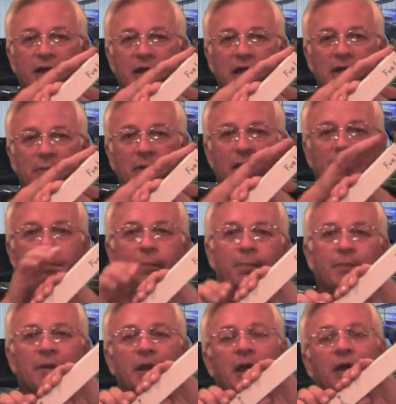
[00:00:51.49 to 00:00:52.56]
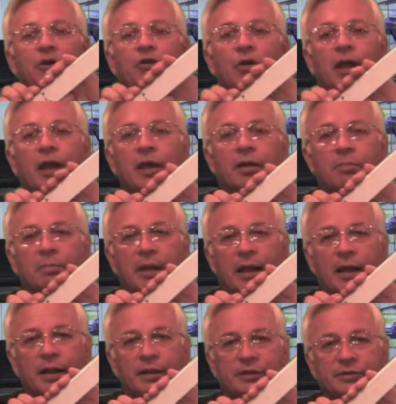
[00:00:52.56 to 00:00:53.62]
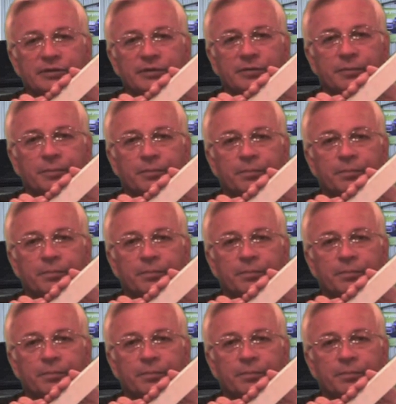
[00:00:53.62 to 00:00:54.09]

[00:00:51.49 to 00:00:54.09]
keep up and you're out of balance.